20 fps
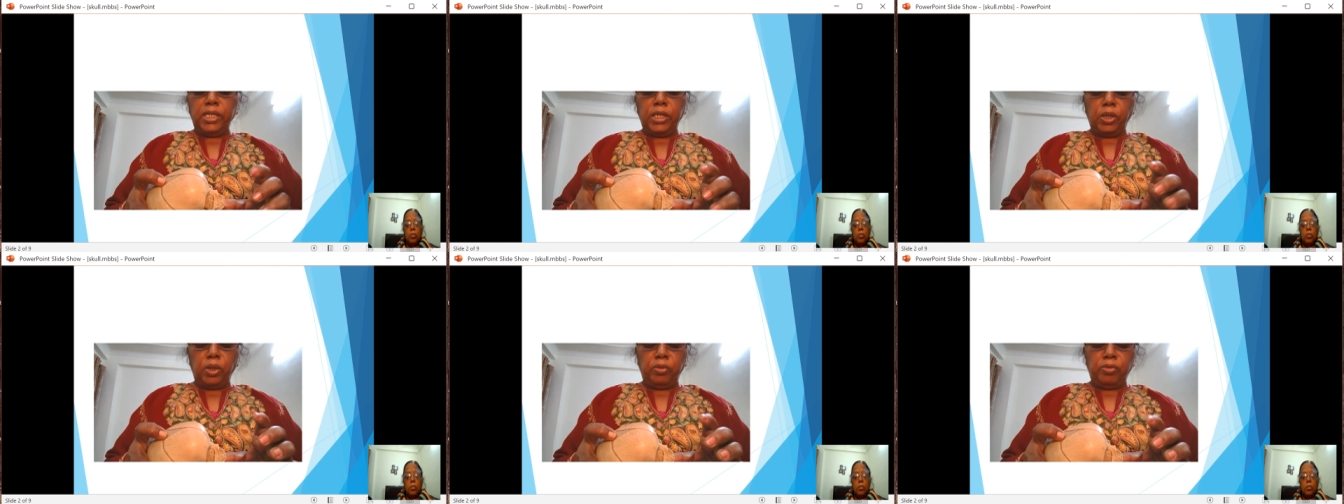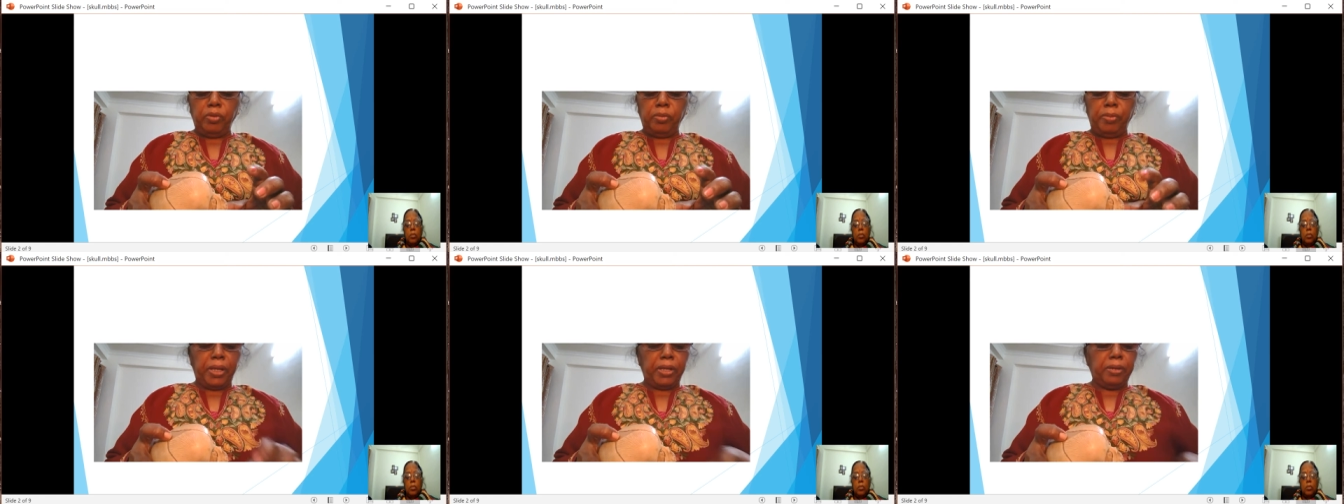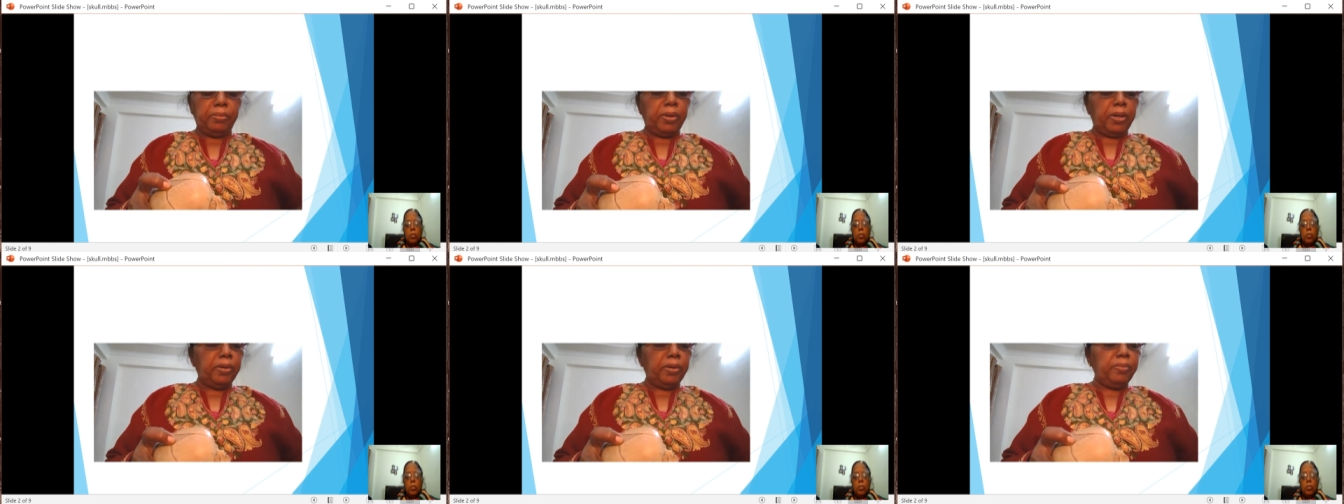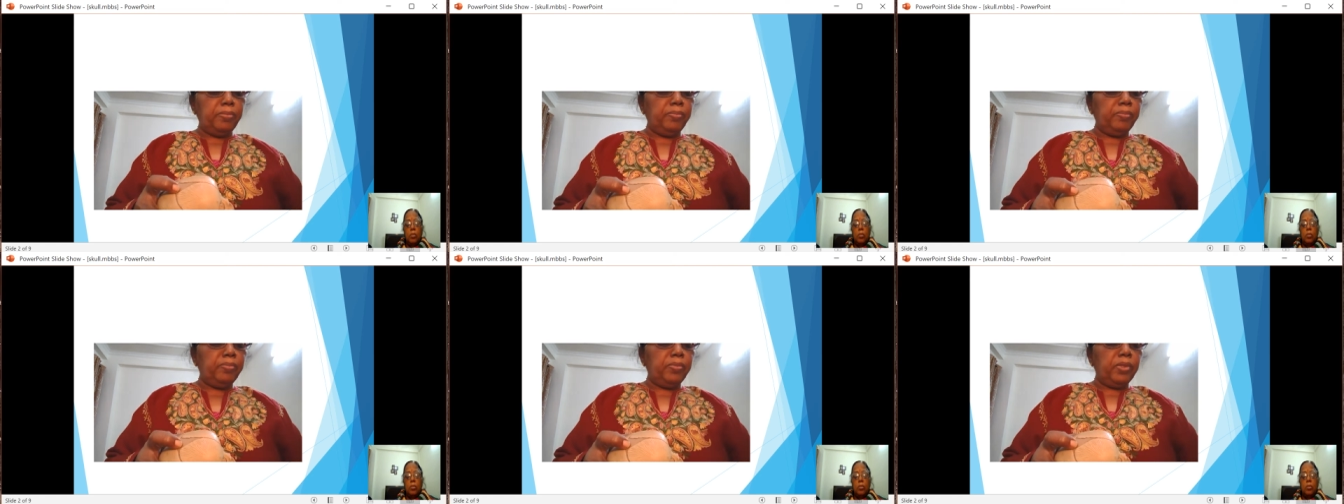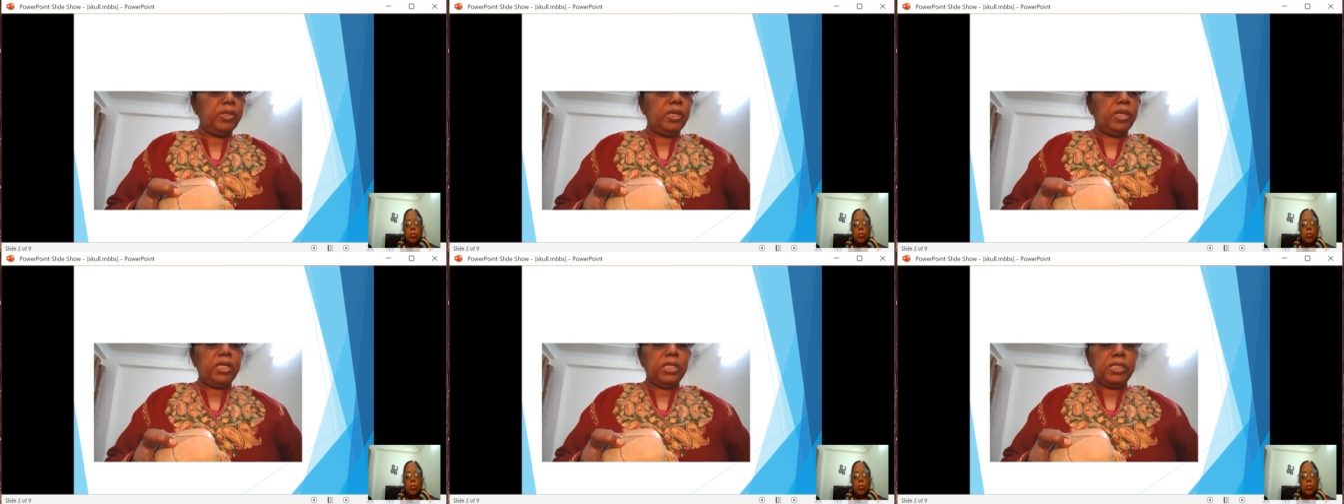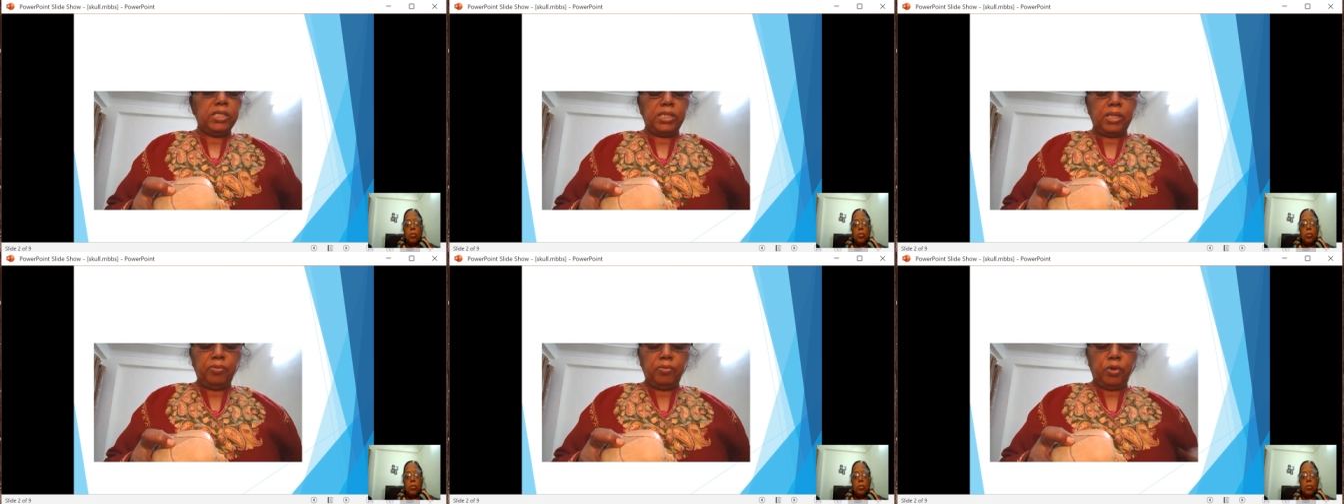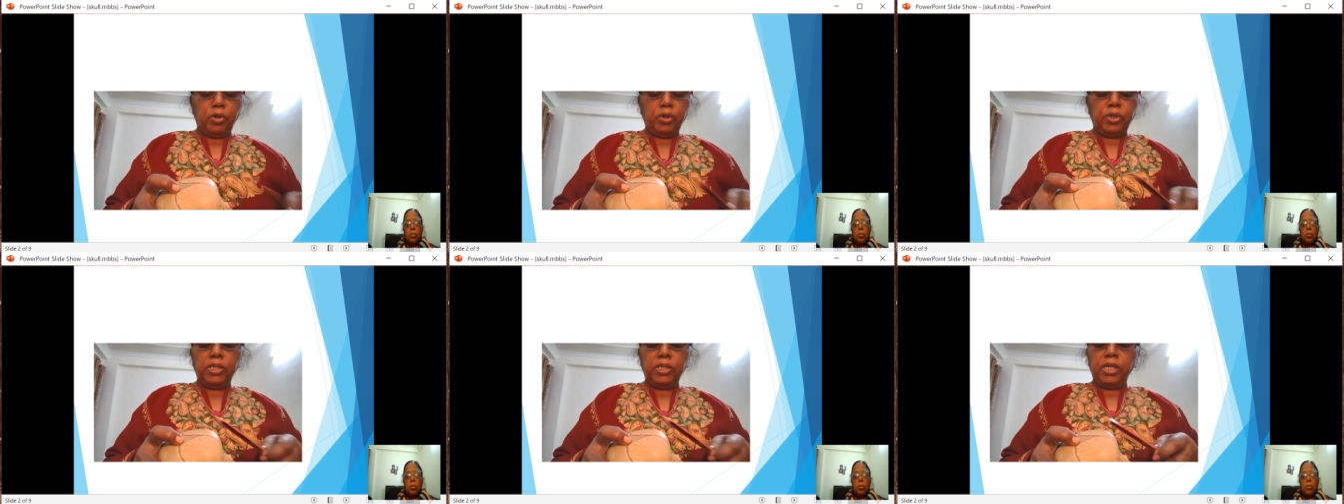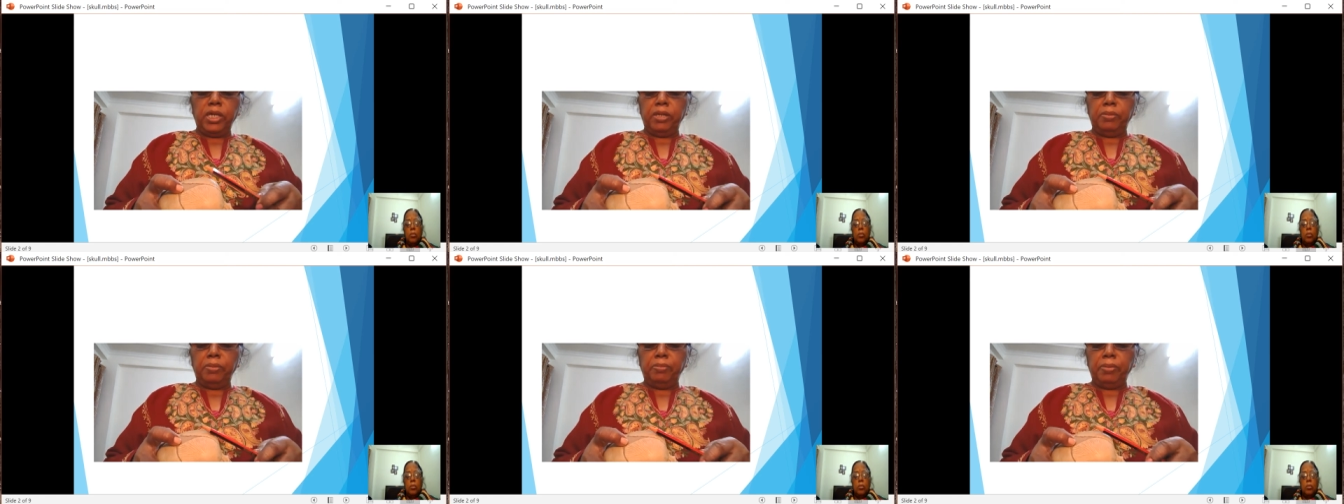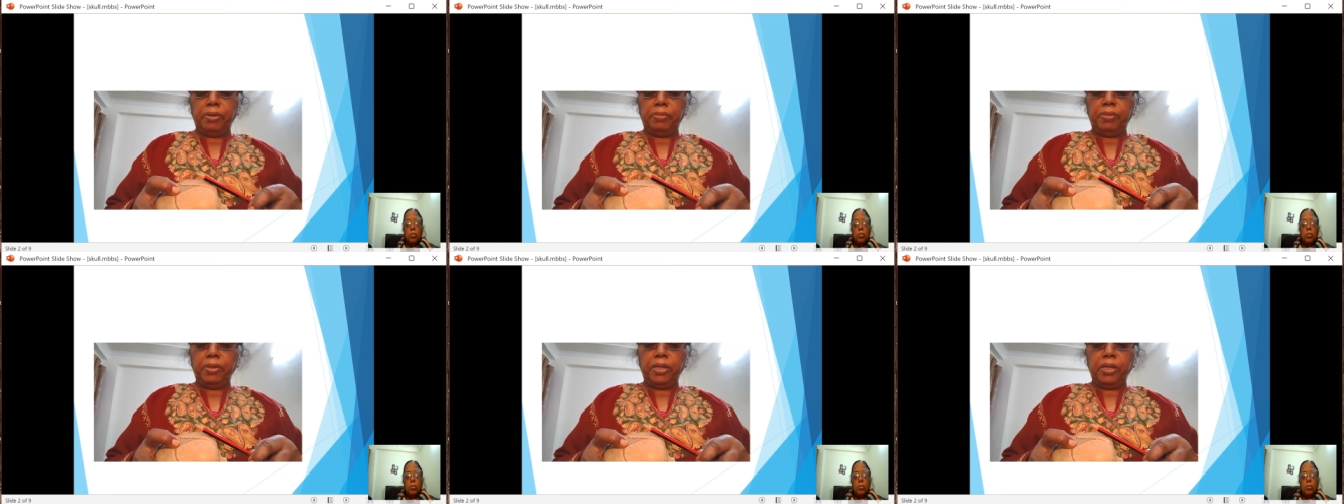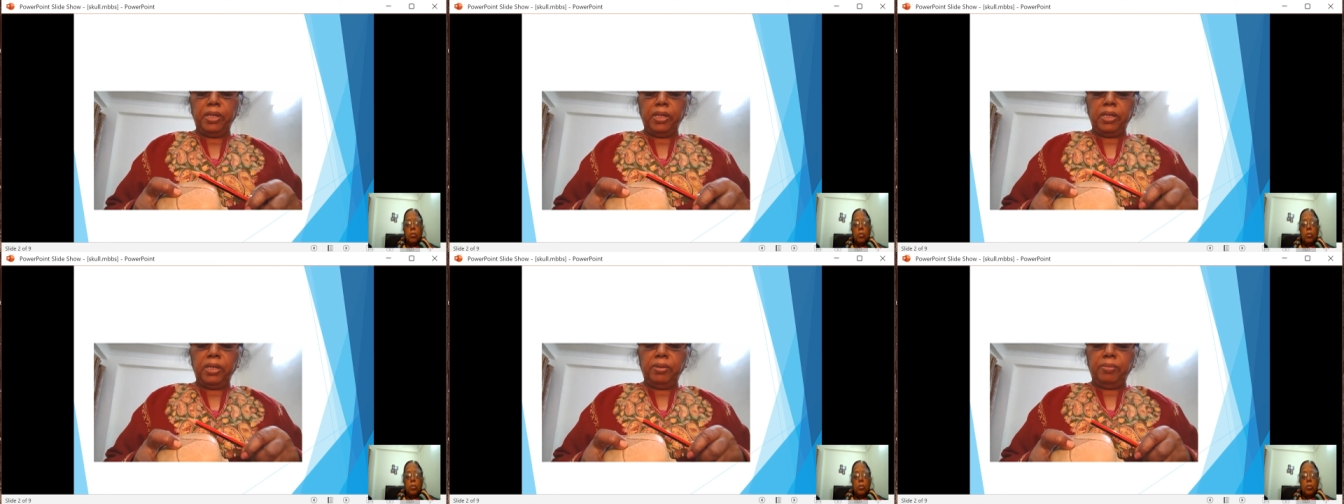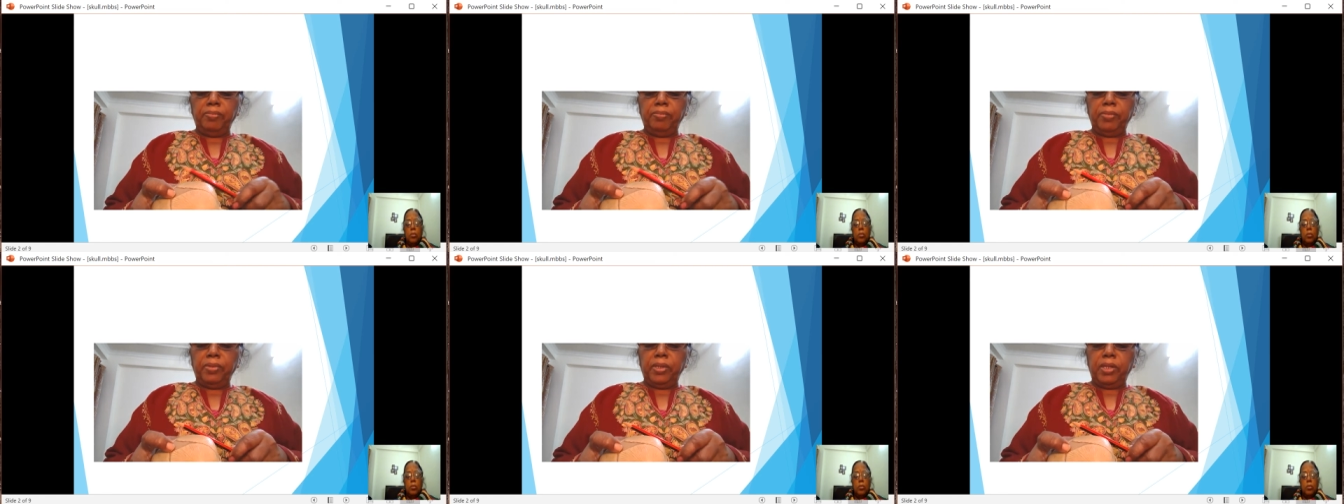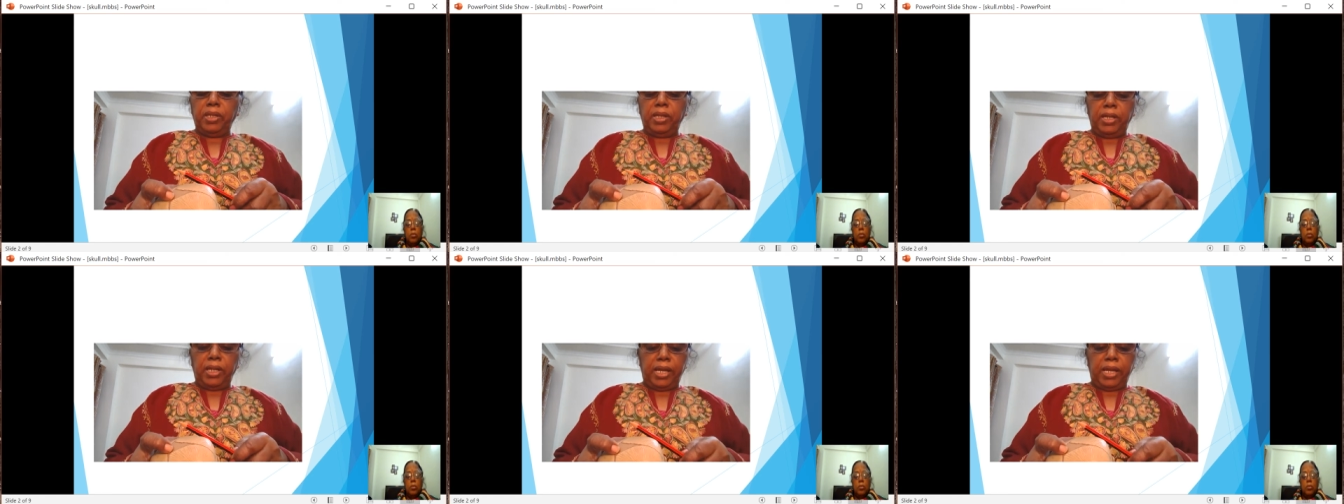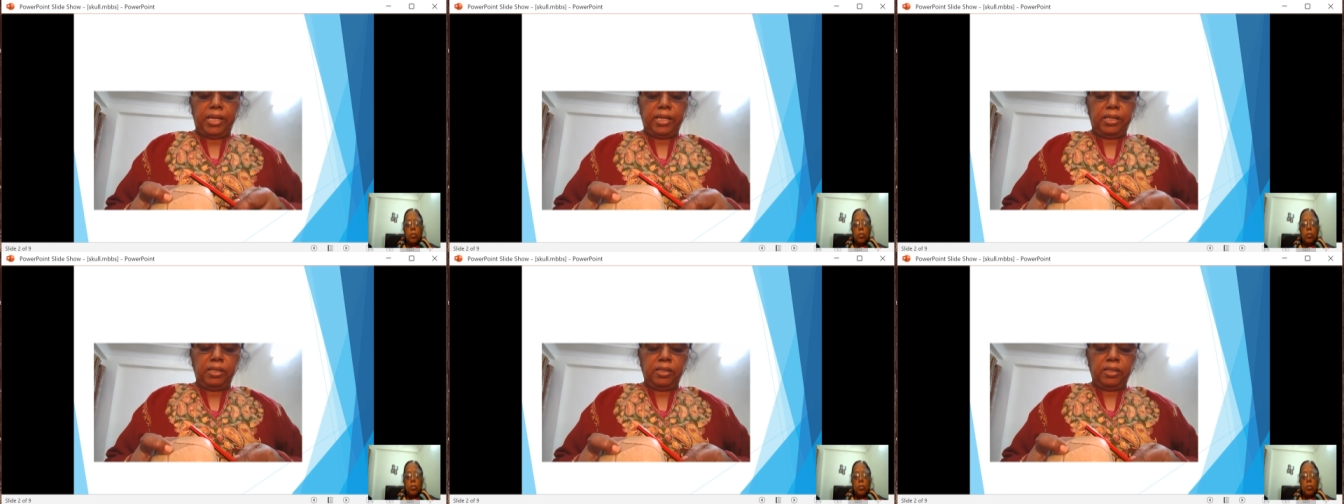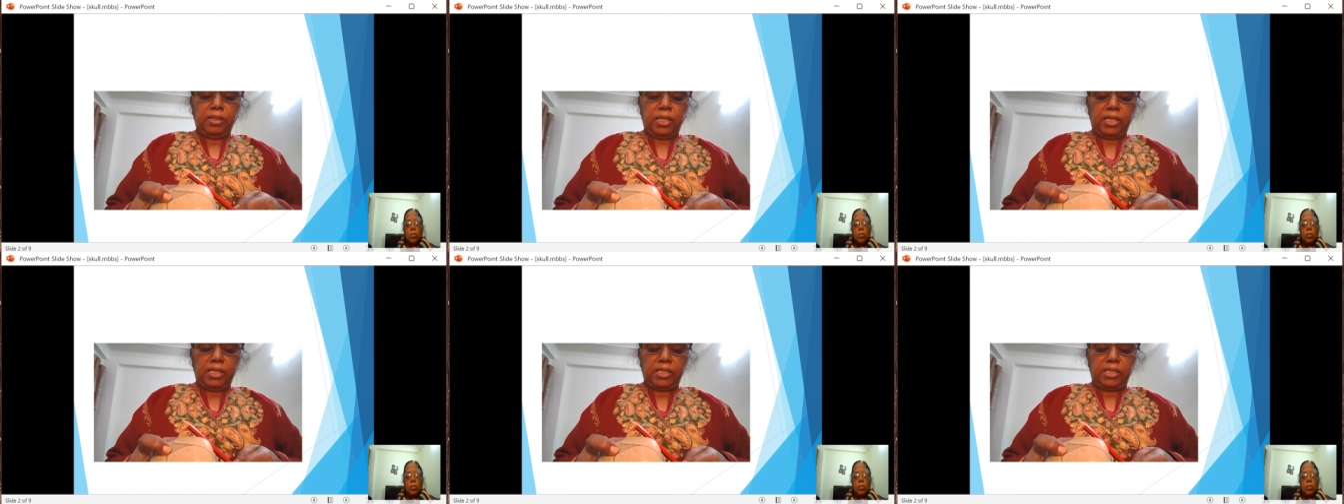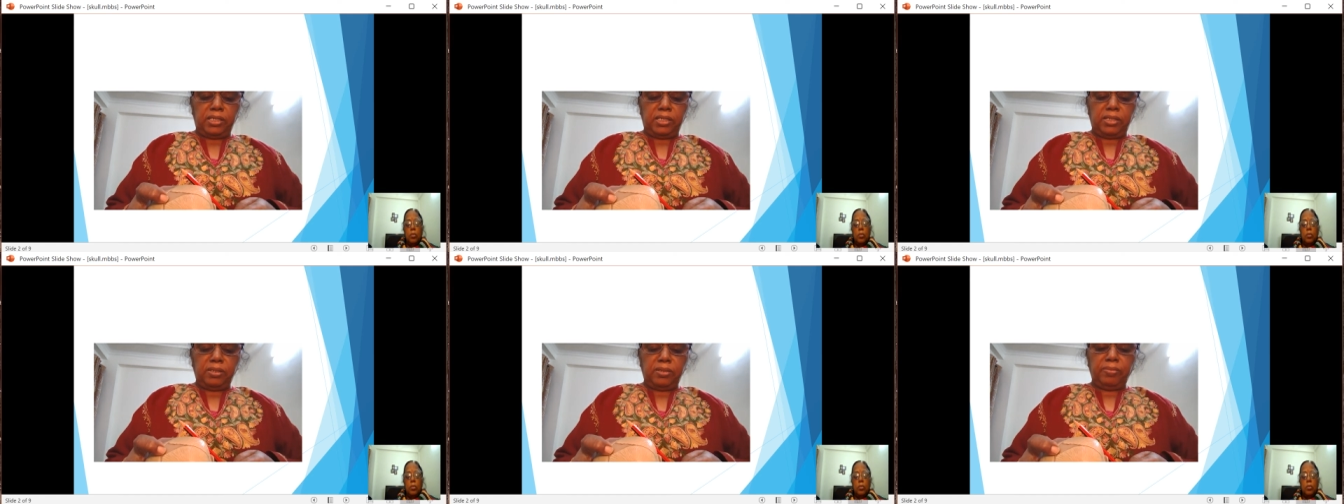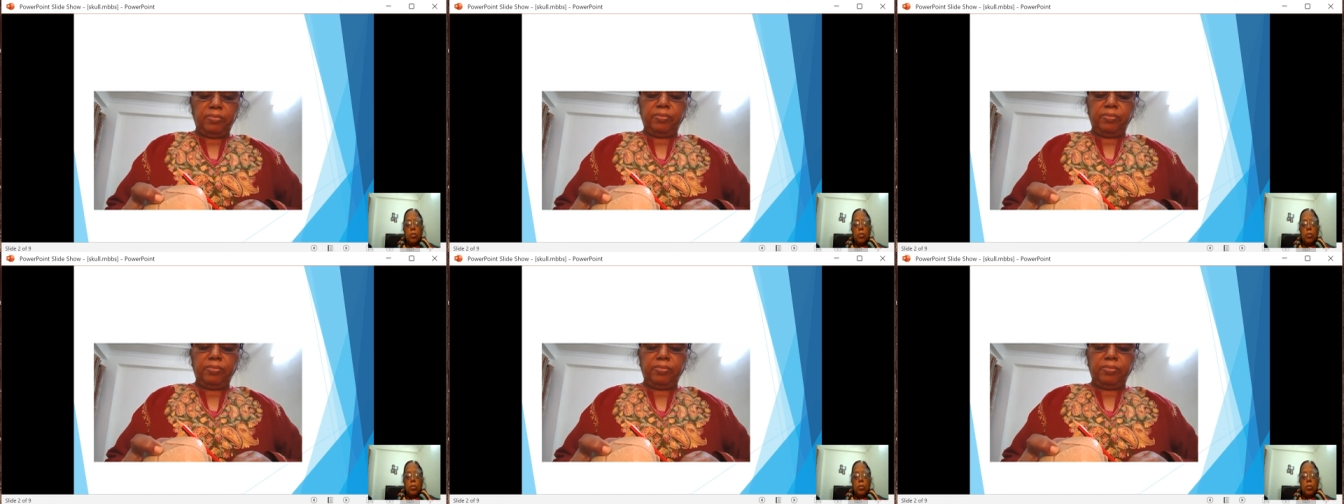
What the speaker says: of the bregma, somewhat it may be like this.